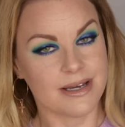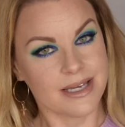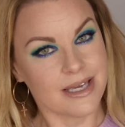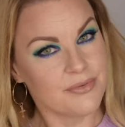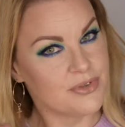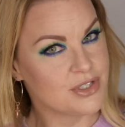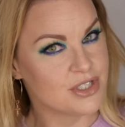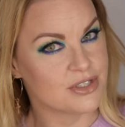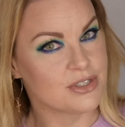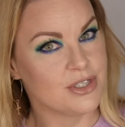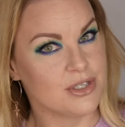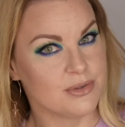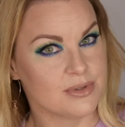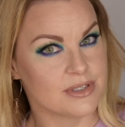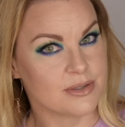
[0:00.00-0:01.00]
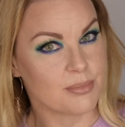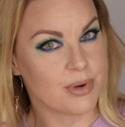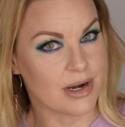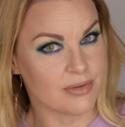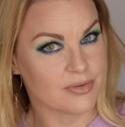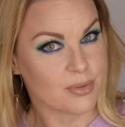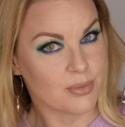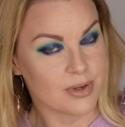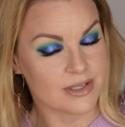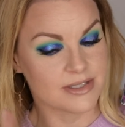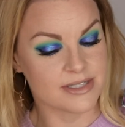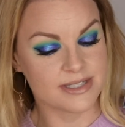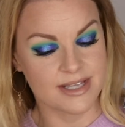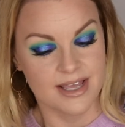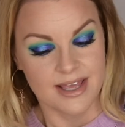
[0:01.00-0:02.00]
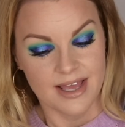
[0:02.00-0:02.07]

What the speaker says: I have just used the browns once.